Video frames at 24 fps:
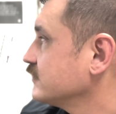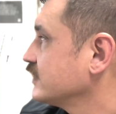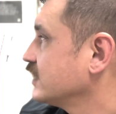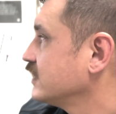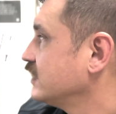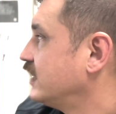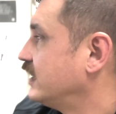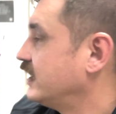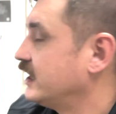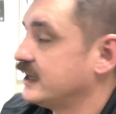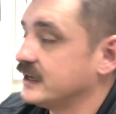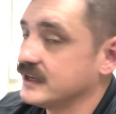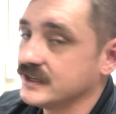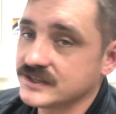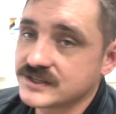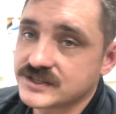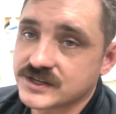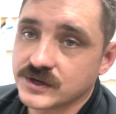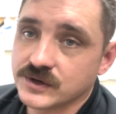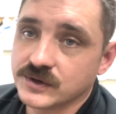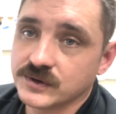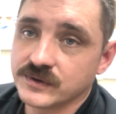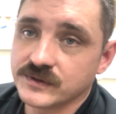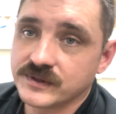
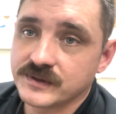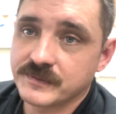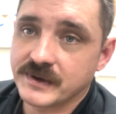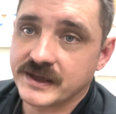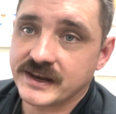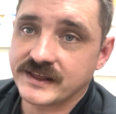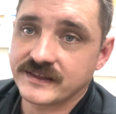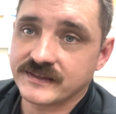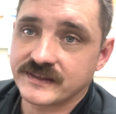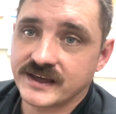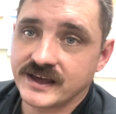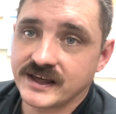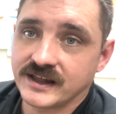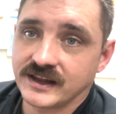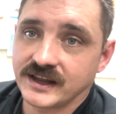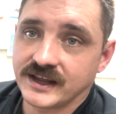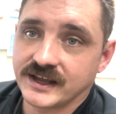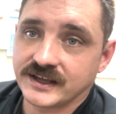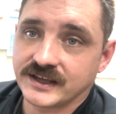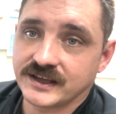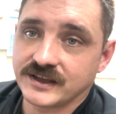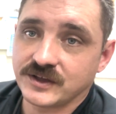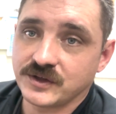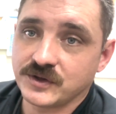So meaning that
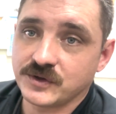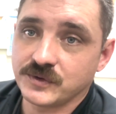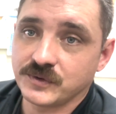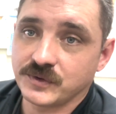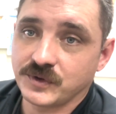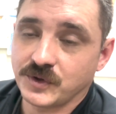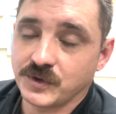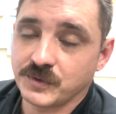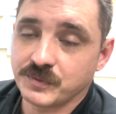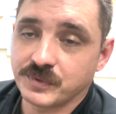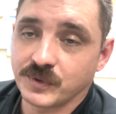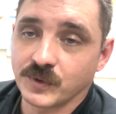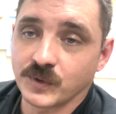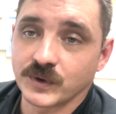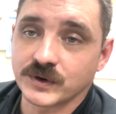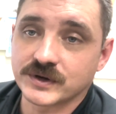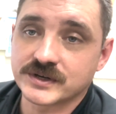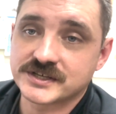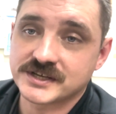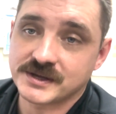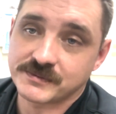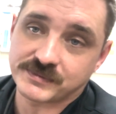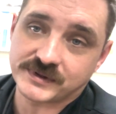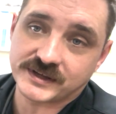like you poured
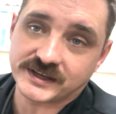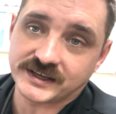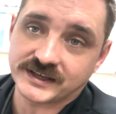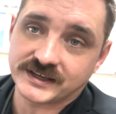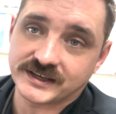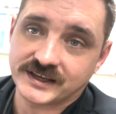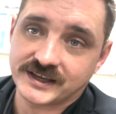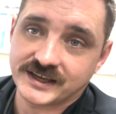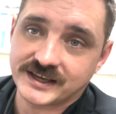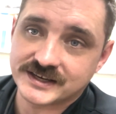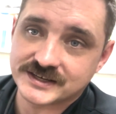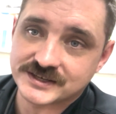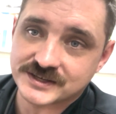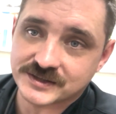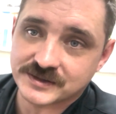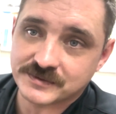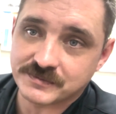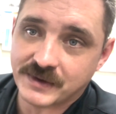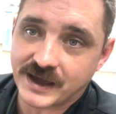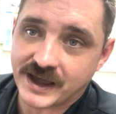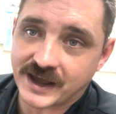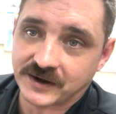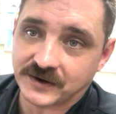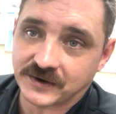something into the
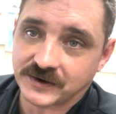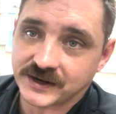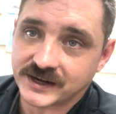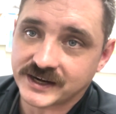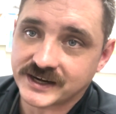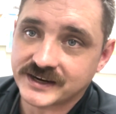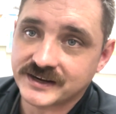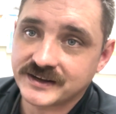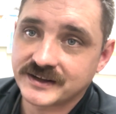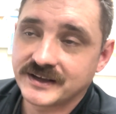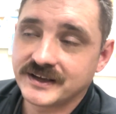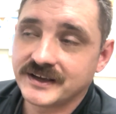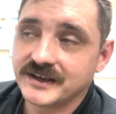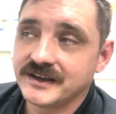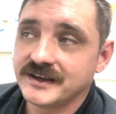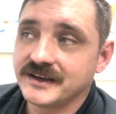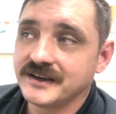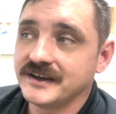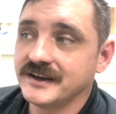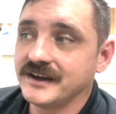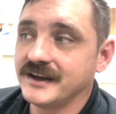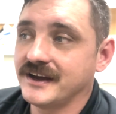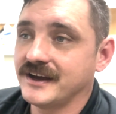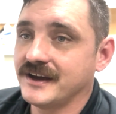battery
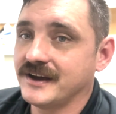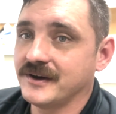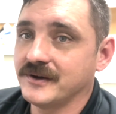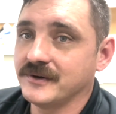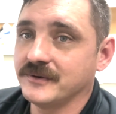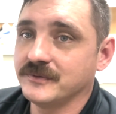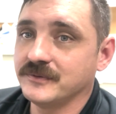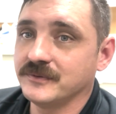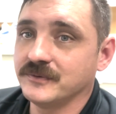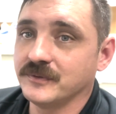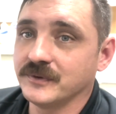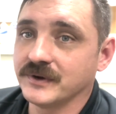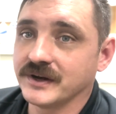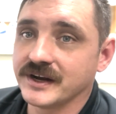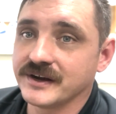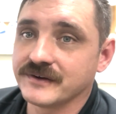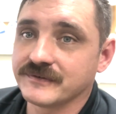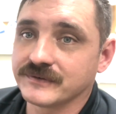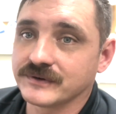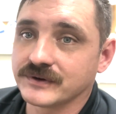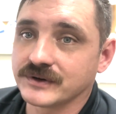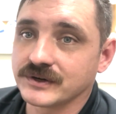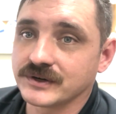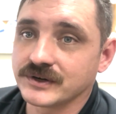
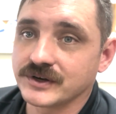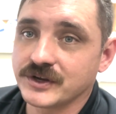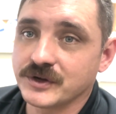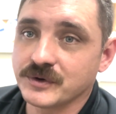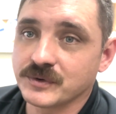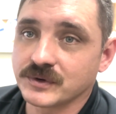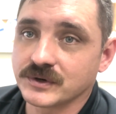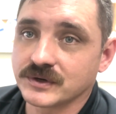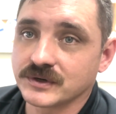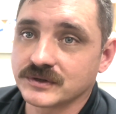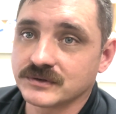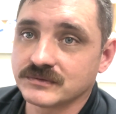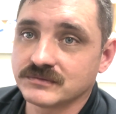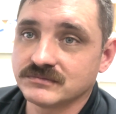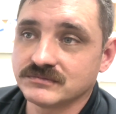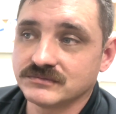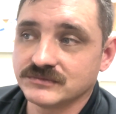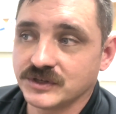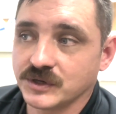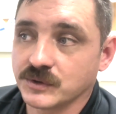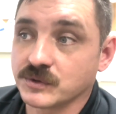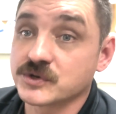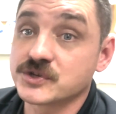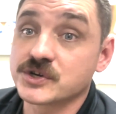whenever you
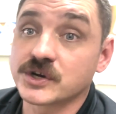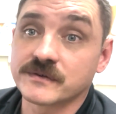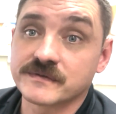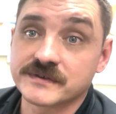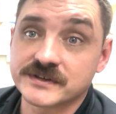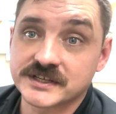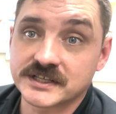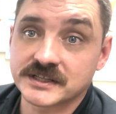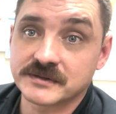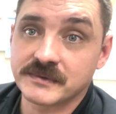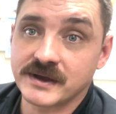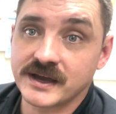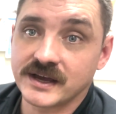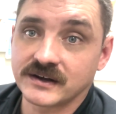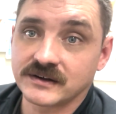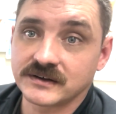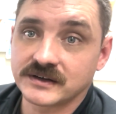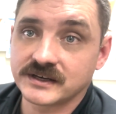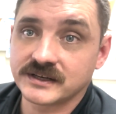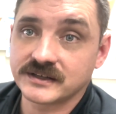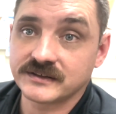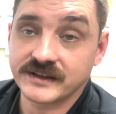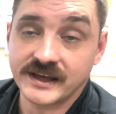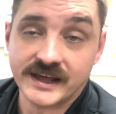were servicing the
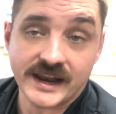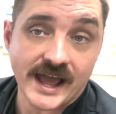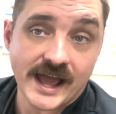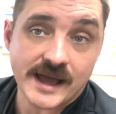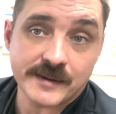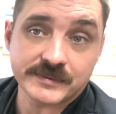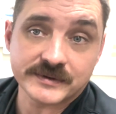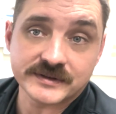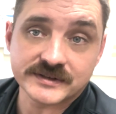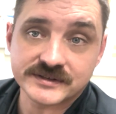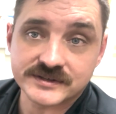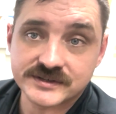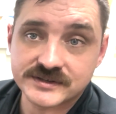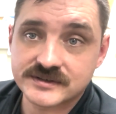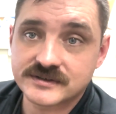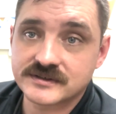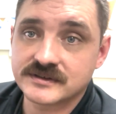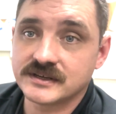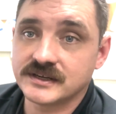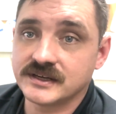battery, and that happens